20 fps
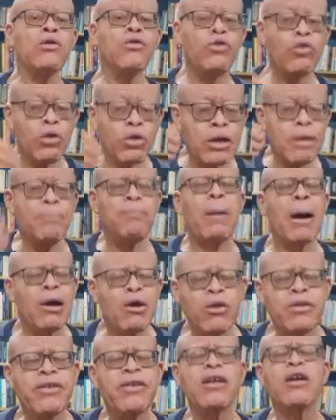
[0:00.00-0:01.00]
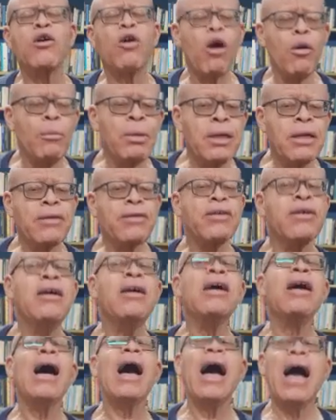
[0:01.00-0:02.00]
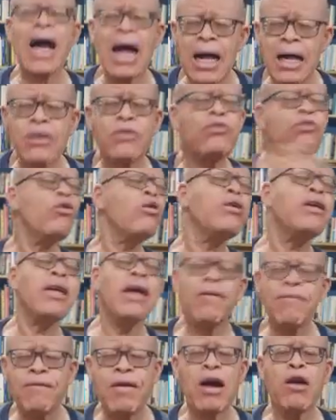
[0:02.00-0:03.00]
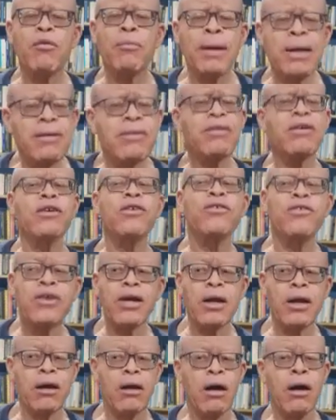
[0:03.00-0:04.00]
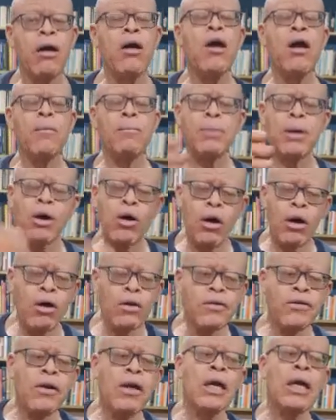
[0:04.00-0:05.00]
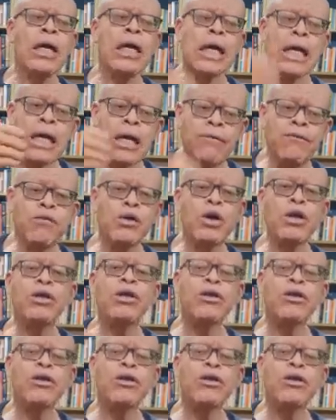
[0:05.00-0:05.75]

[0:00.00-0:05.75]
to the biotic community and to the environment in general. Because if we